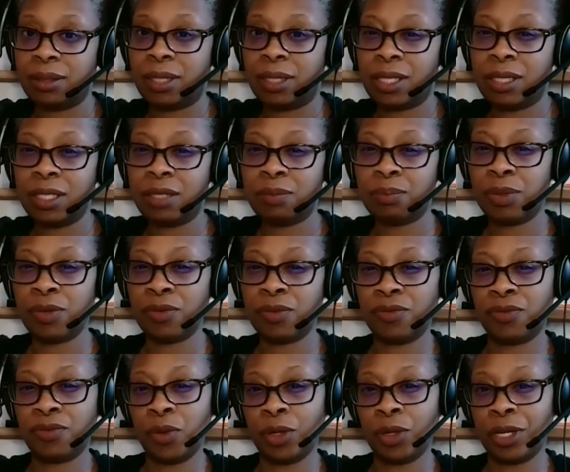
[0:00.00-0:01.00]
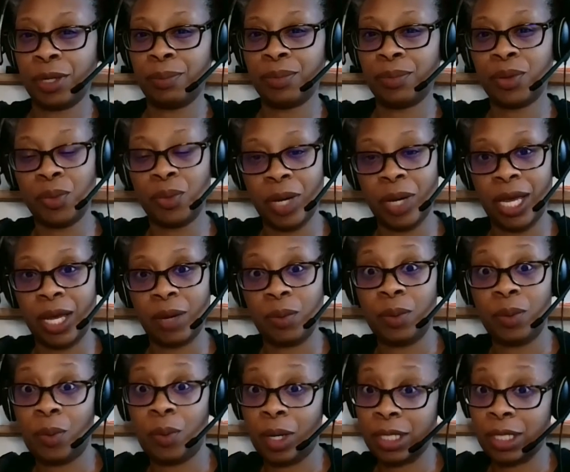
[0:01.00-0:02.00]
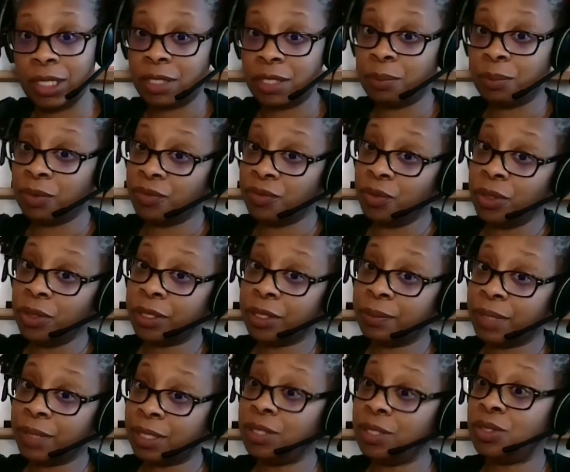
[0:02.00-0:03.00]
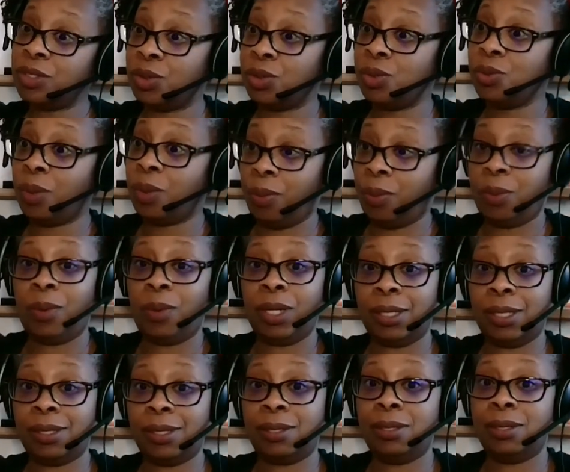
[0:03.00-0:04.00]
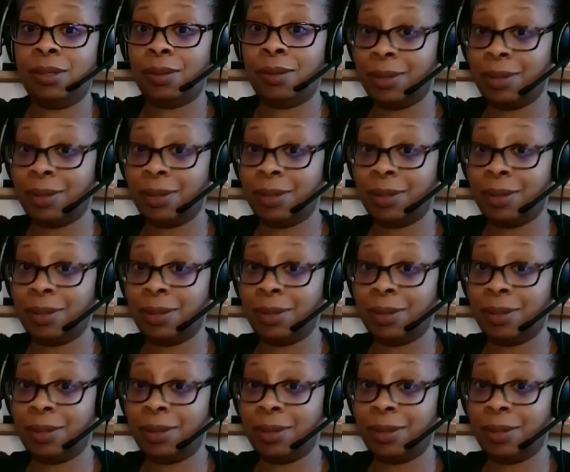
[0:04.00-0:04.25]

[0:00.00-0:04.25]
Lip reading: Does it perform the way we want it to perform? Does it do what we want it to do?